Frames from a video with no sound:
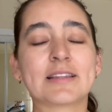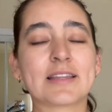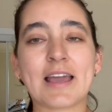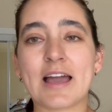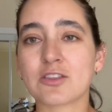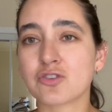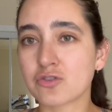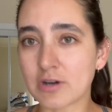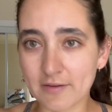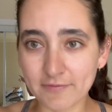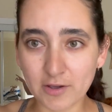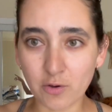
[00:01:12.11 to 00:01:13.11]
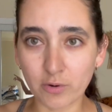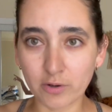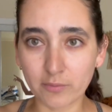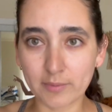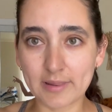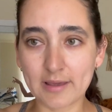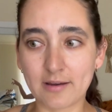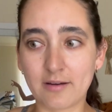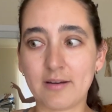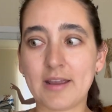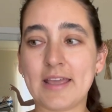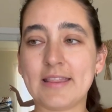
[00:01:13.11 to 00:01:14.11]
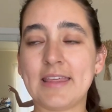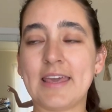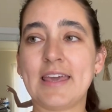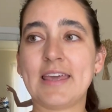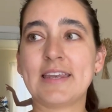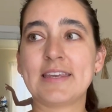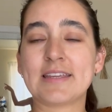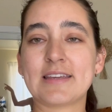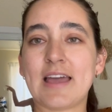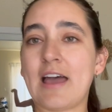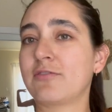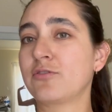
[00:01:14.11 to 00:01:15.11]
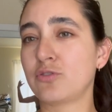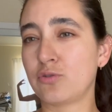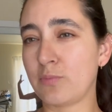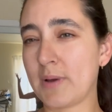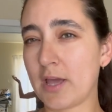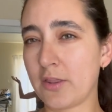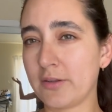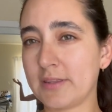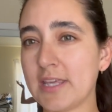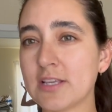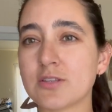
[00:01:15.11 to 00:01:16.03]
catch traffic going over there and then have to do my other thing.